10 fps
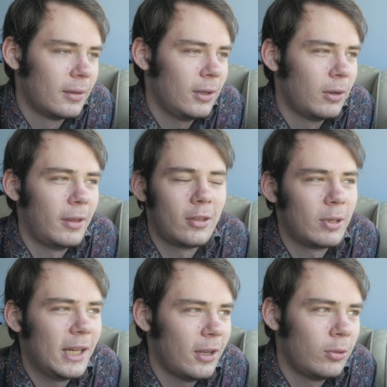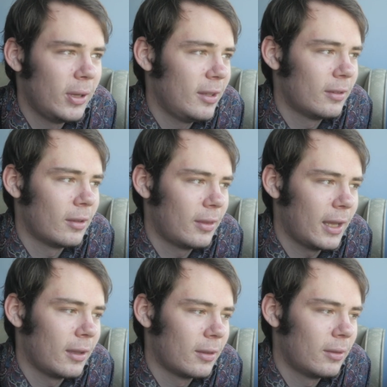you know, there's really no reason to
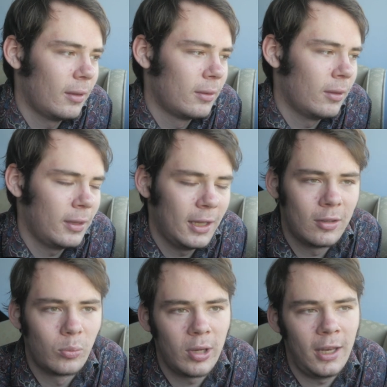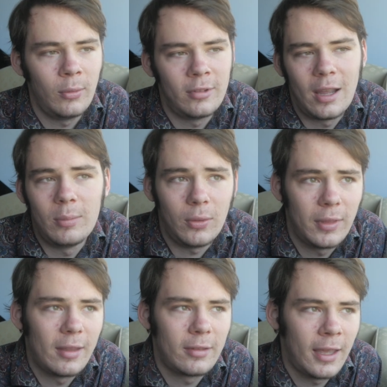think that the interbreeding was happening on
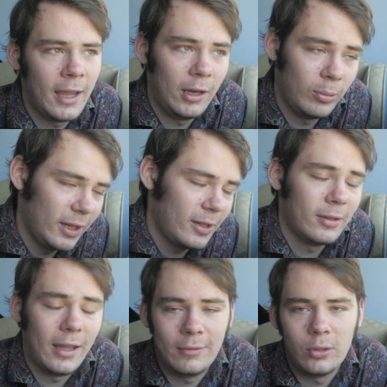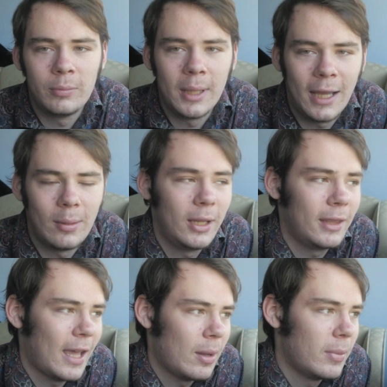that scale. It really doesn't have to have been
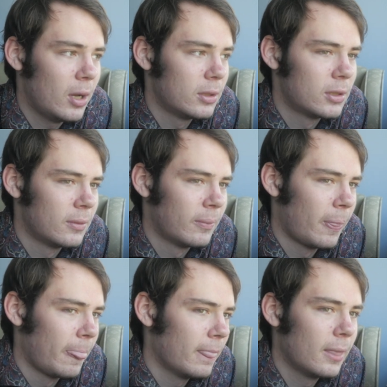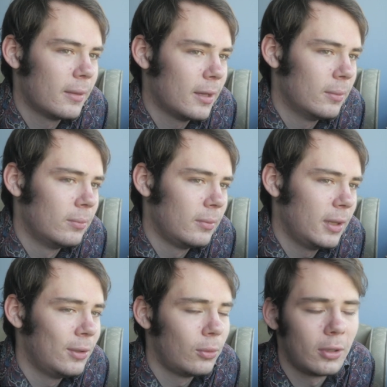happening that much
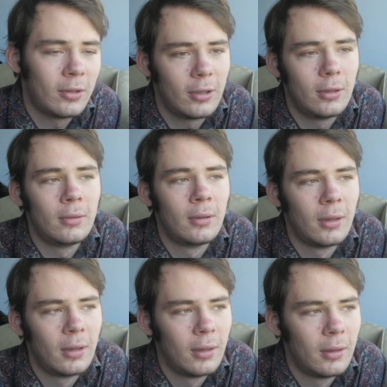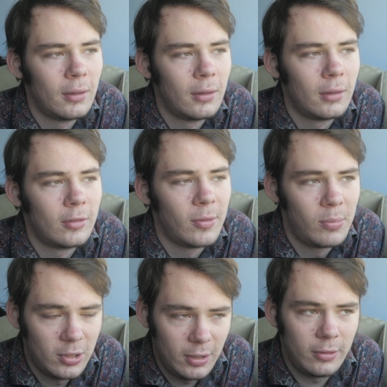in order to
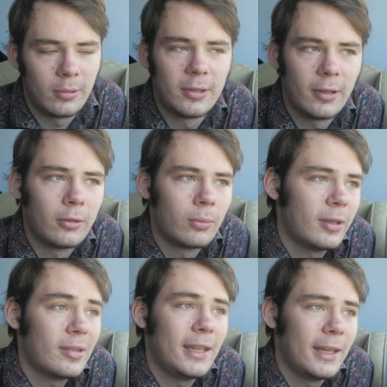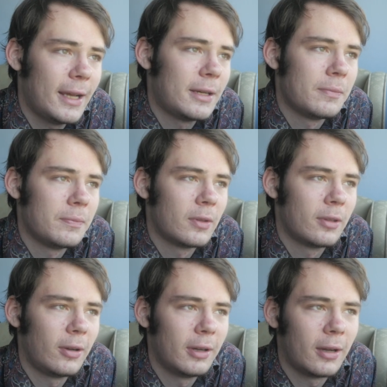produce the results we see now.
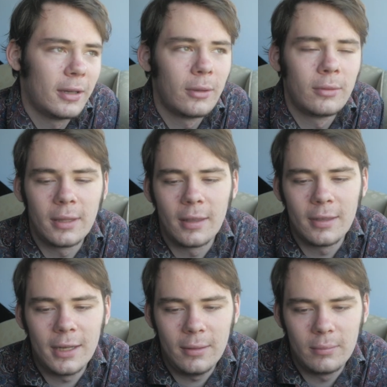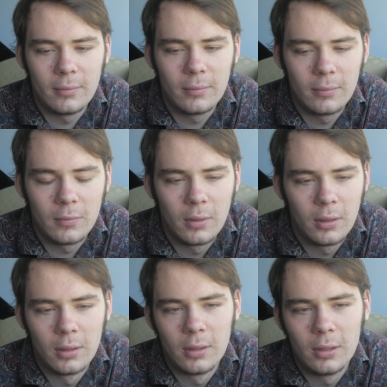So I don't think there's any
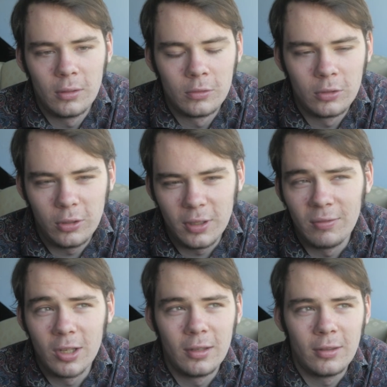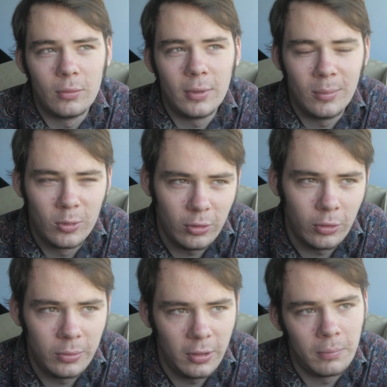good evidence that we
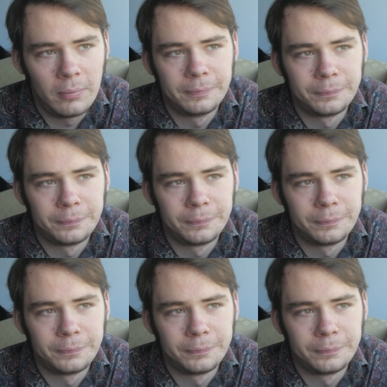absorbed them.